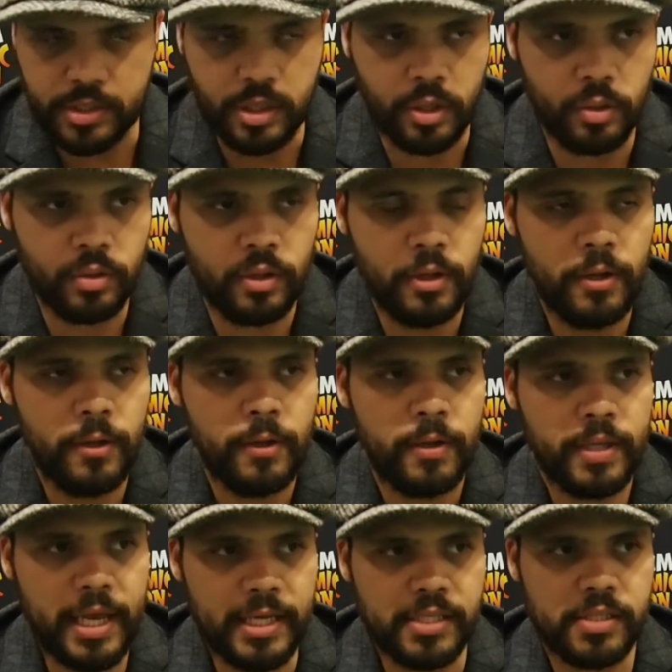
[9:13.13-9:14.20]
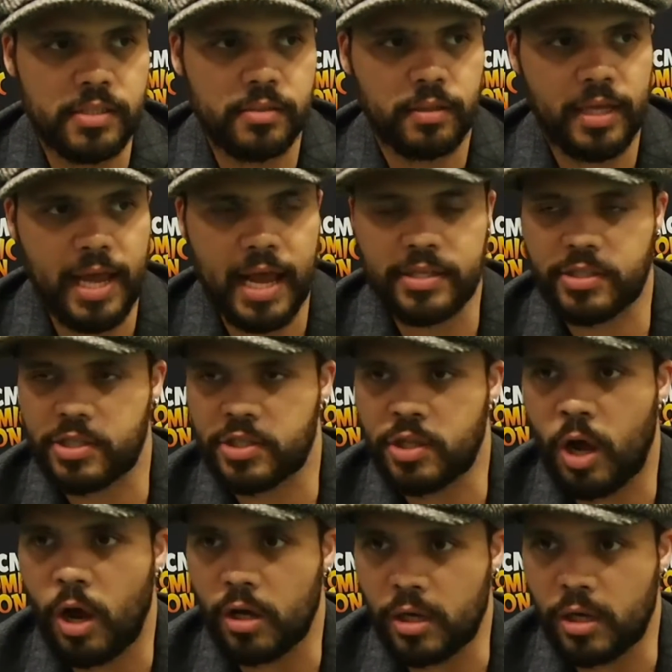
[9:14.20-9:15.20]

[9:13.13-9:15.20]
So yes, it has to start